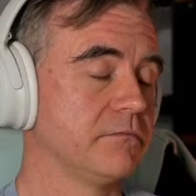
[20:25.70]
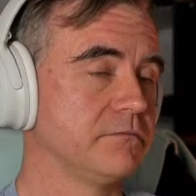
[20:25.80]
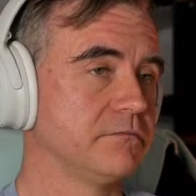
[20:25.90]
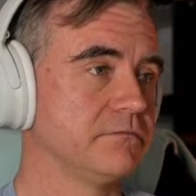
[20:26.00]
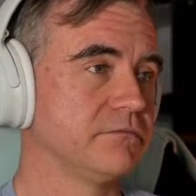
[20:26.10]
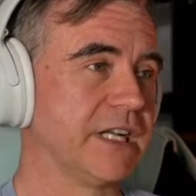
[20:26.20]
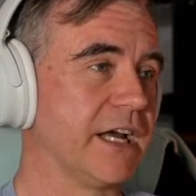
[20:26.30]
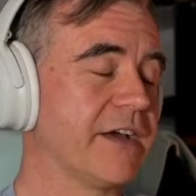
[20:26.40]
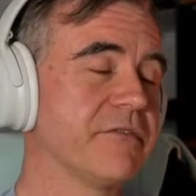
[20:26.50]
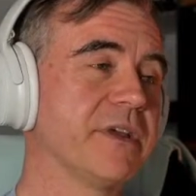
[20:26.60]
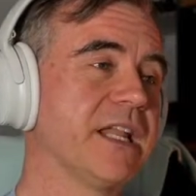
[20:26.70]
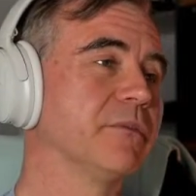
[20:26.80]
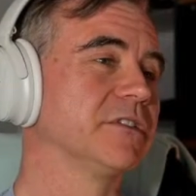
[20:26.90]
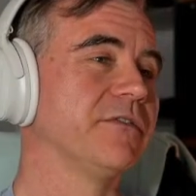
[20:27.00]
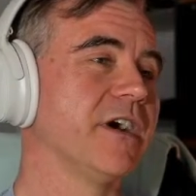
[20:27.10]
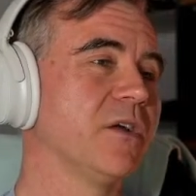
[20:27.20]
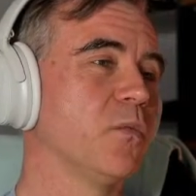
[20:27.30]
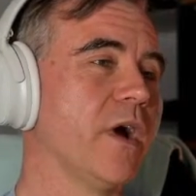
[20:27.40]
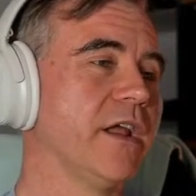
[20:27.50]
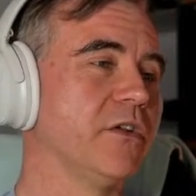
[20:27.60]
But I haven't been able to find a
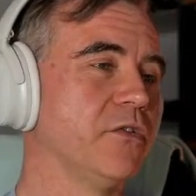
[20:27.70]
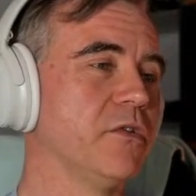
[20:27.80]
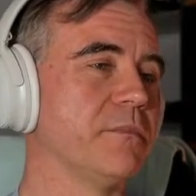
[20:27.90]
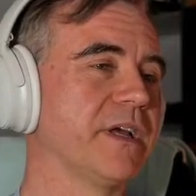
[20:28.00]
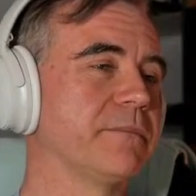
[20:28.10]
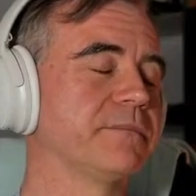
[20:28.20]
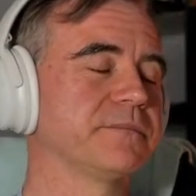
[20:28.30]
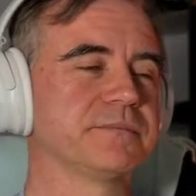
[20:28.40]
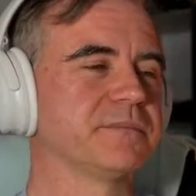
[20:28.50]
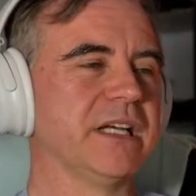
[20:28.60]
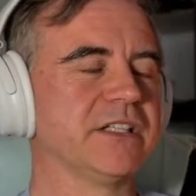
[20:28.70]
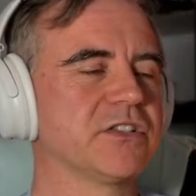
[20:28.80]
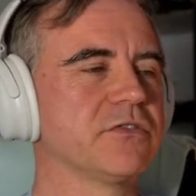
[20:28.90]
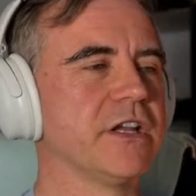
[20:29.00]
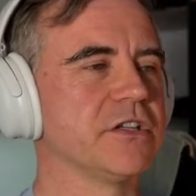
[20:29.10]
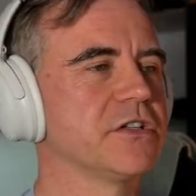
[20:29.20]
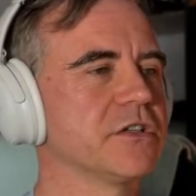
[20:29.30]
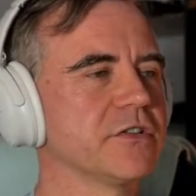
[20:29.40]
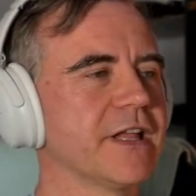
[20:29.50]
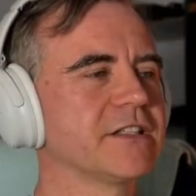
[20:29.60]
way to do it. It's strange.
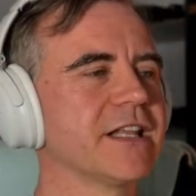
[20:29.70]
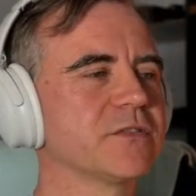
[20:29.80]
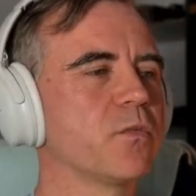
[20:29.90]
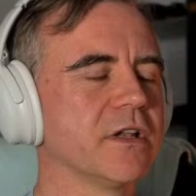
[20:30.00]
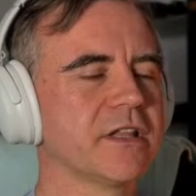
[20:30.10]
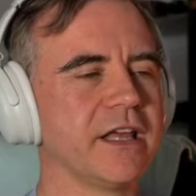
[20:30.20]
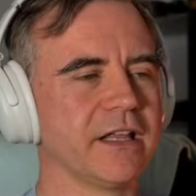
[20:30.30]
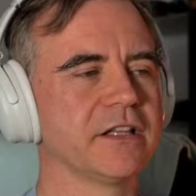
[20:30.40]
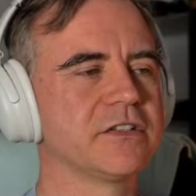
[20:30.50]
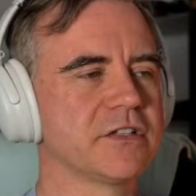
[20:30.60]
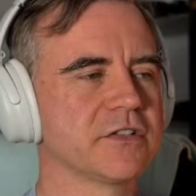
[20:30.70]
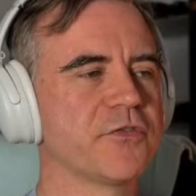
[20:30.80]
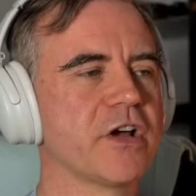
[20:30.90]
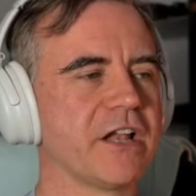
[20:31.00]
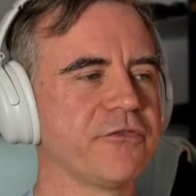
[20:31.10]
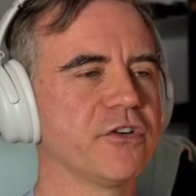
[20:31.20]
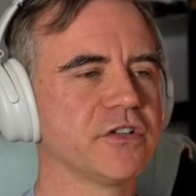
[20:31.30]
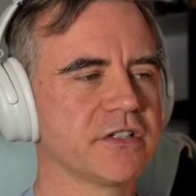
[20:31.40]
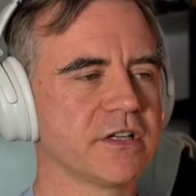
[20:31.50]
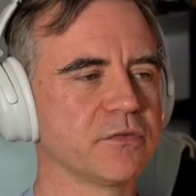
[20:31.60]
So that's one thing. It's just at first
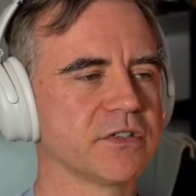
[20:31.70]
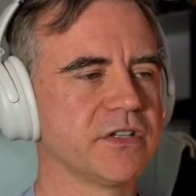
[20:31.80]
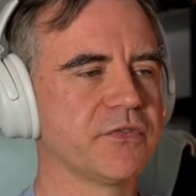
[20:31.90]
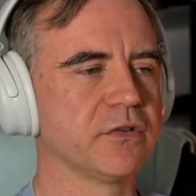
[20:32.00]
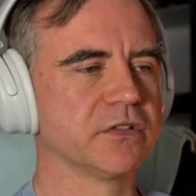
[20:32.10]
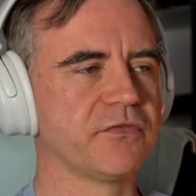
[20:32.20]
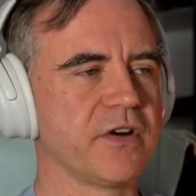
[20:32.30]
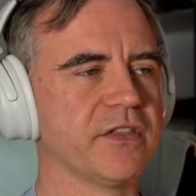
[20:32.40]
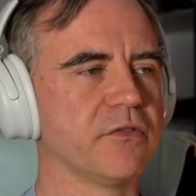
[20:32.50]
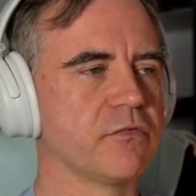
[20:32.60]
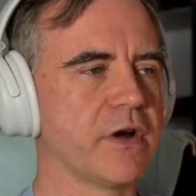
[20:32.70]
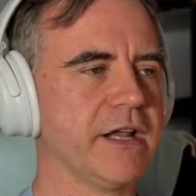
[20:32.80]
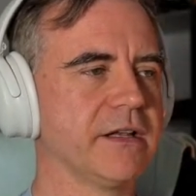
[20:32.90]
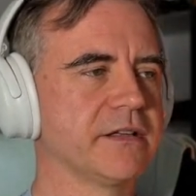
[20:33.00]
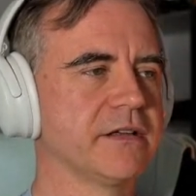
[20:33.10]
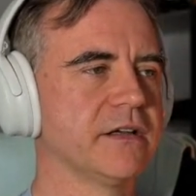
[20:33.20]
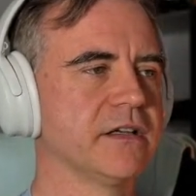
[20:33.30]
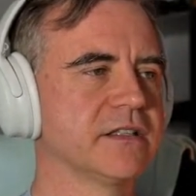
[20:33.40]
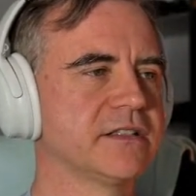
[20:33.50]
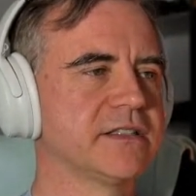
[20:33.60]
it was difficult to find the right
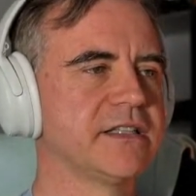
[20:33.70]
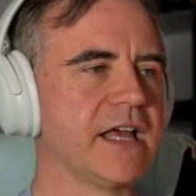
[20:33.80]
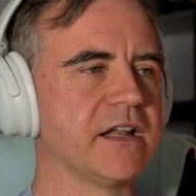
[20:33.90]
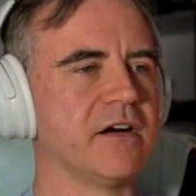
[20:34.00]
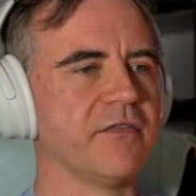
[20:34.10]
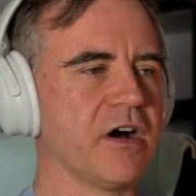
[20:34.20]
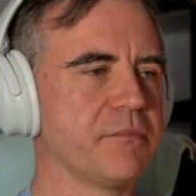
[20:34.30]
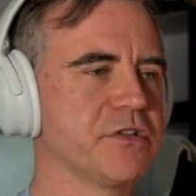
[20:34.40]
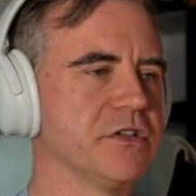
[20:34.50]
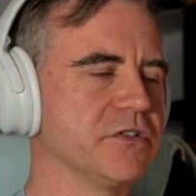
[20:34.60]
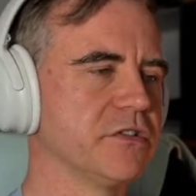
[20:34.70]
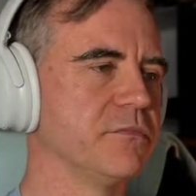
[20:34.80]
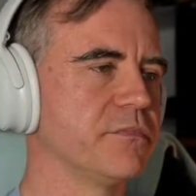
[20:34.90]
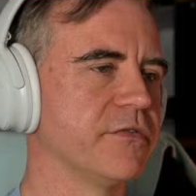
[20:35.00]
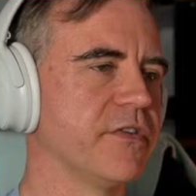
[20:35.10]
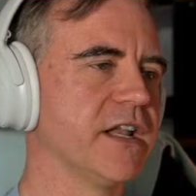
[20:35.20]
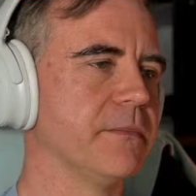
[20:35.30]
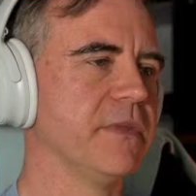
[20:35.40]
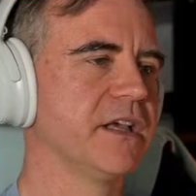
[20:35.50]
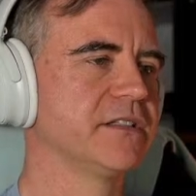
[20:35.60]
set of options to provide a
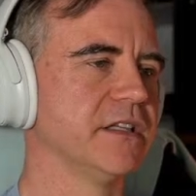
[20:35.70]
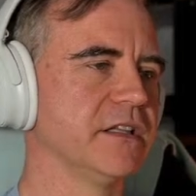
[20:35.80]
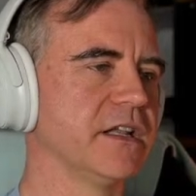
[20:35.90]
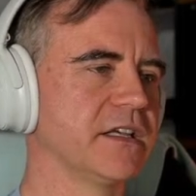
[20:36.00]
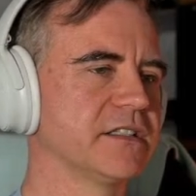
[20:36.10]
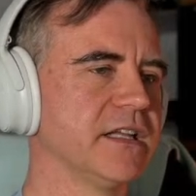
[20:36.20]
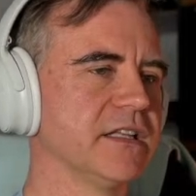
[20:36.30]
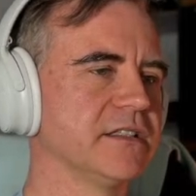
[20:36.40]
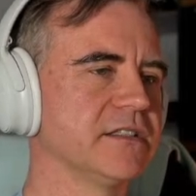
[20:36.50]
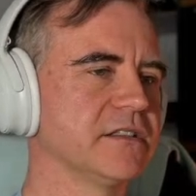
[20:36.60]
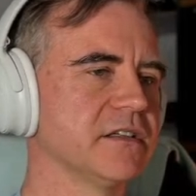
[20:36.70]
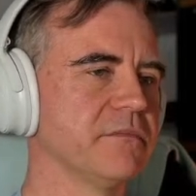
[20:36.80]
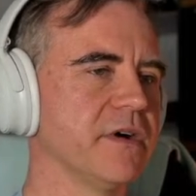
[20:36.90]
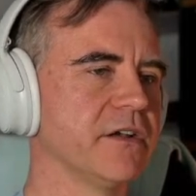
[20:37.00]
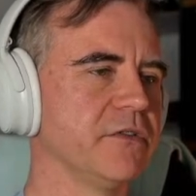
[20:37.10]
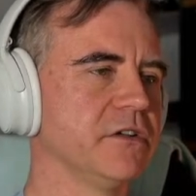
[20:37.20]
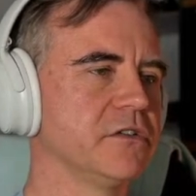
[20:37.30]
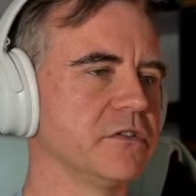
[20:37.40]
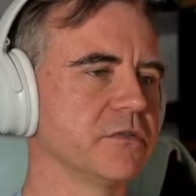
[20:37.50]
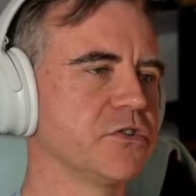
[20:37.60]
mix-in that extends the binary integer,
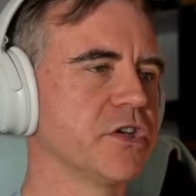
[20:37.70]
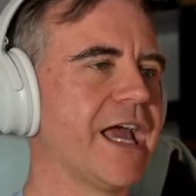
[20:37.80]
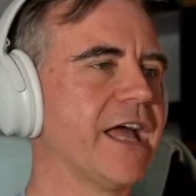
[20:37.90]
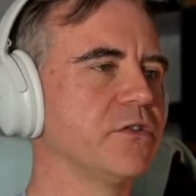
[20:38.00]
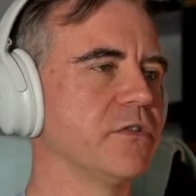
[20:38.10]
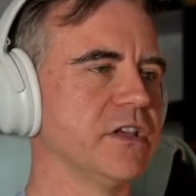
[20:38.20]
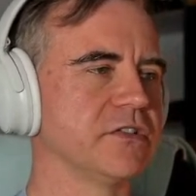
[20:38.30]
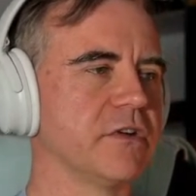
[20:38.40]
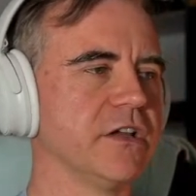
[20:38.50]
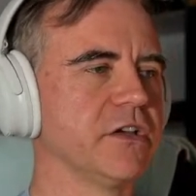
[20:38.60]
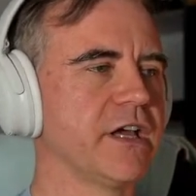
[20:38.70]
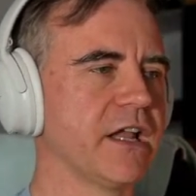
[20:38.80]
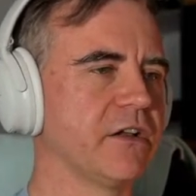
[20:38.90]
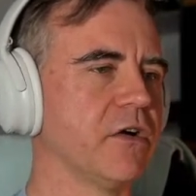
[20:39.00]
because you can't do this, right? You can't go